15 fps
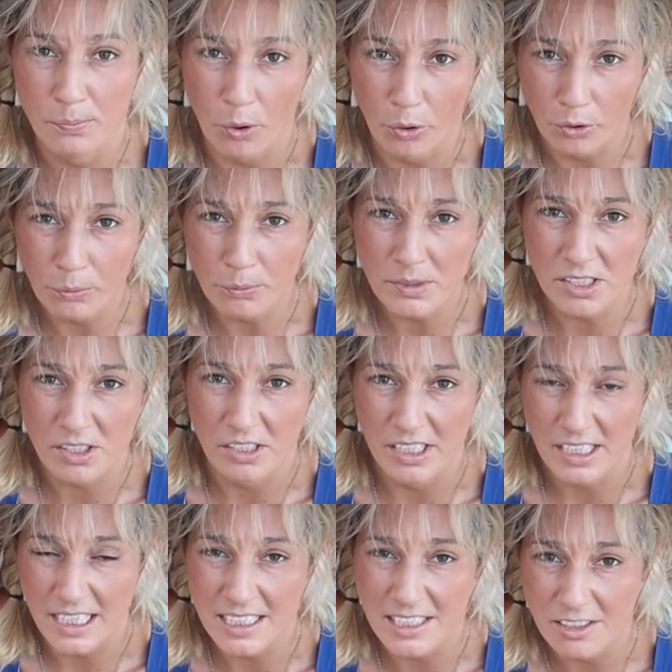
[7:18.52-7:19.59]
bottom, so you
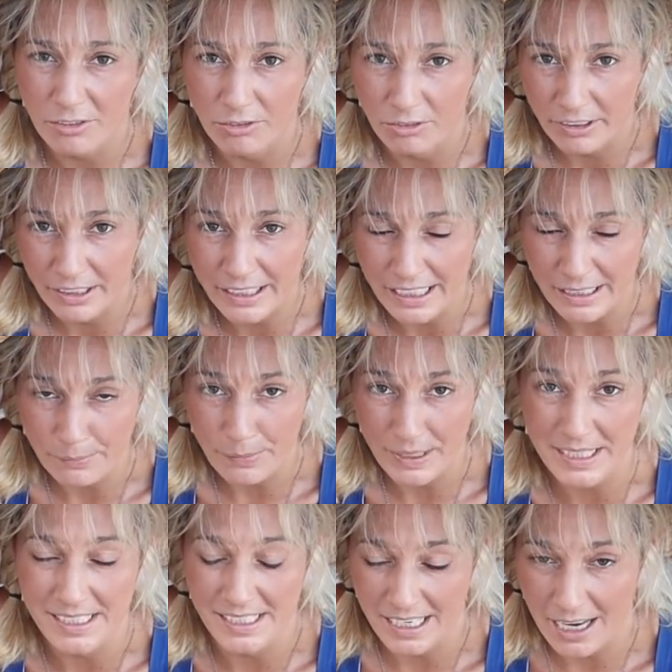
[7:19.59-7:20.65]
need to really
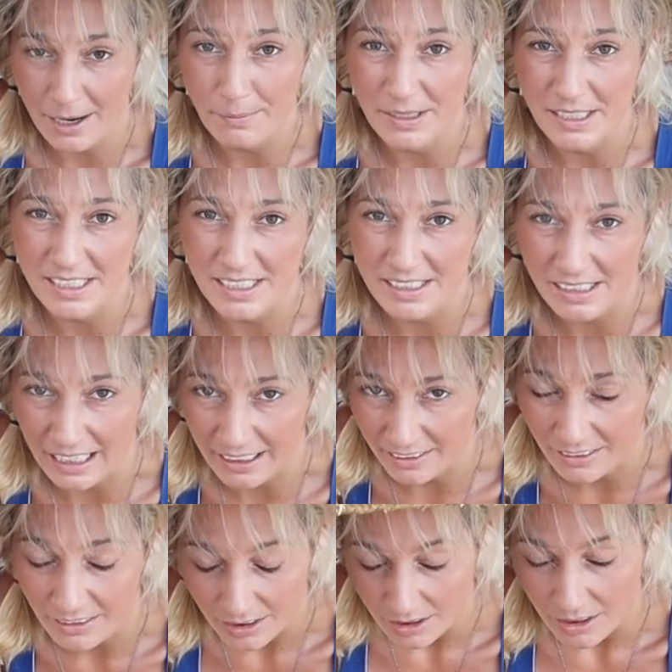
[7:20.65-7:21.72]
mix it up. As like,
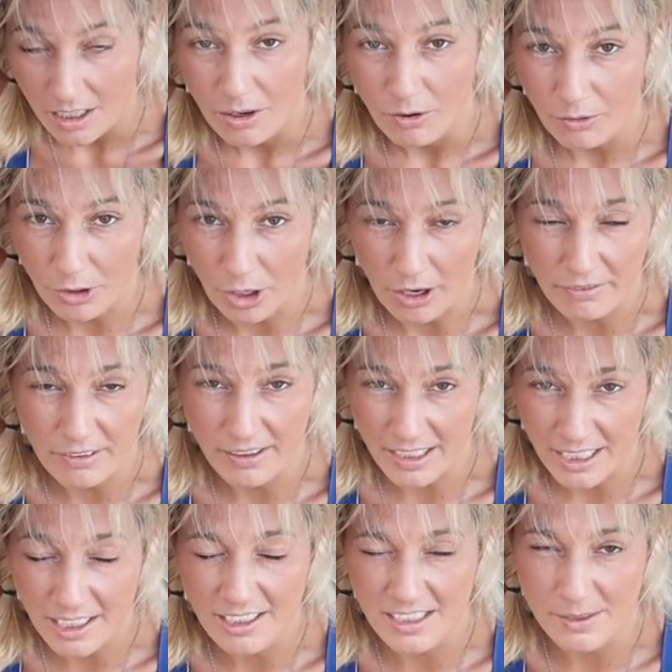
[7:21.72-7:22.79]
you know, if you
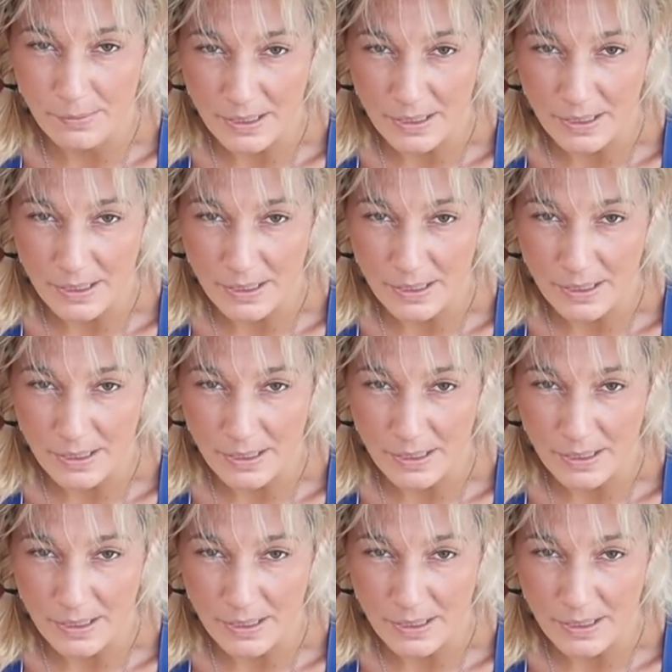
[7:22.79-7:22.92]
think it's